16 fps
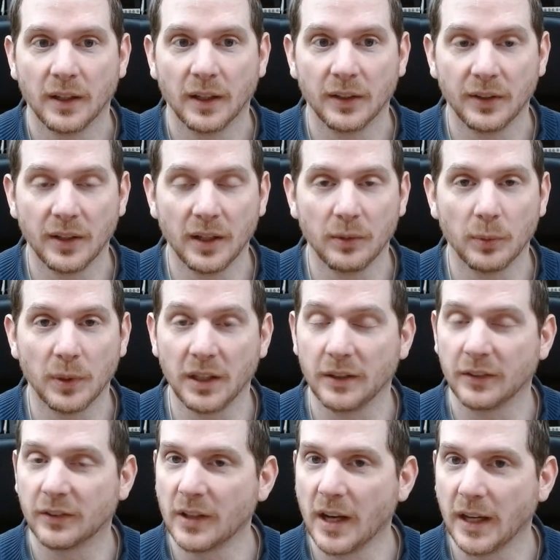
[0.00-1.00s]
And then when
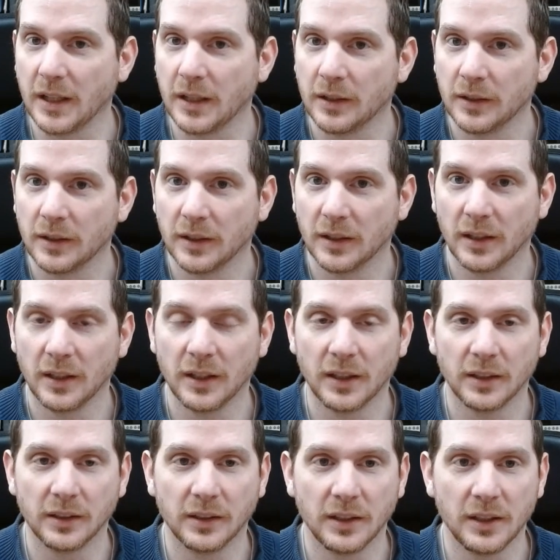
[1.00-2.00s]
inside,
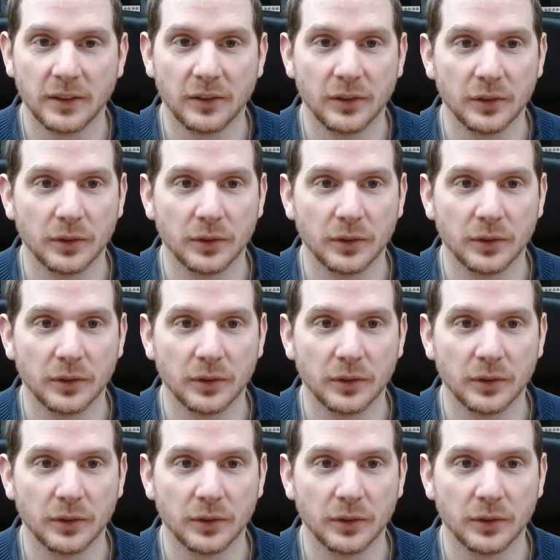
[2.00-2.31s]
it needs